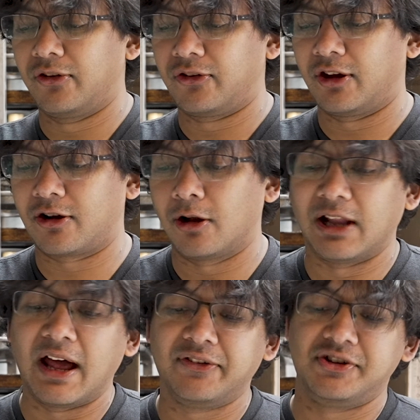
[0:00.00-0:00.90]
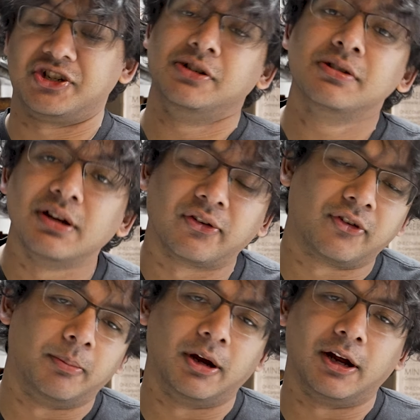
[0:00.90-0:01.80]
is called La Zichi. It's
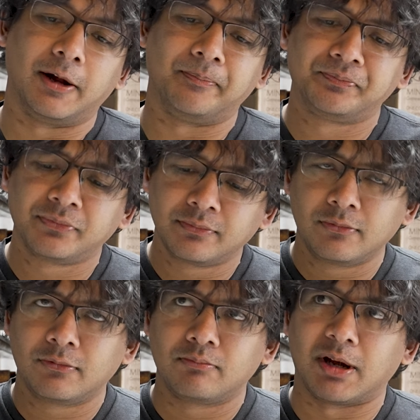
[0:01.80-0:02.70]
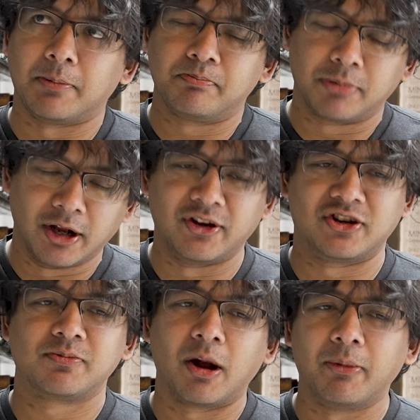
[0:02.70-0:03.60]
from, my
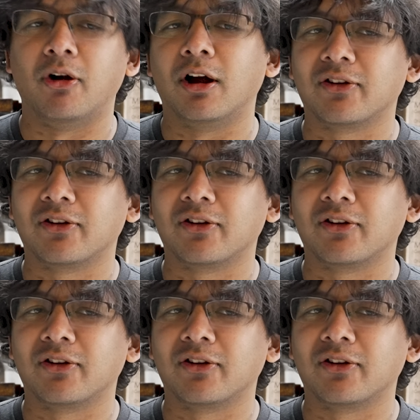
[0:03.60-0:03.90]
pronunciation is probably wrong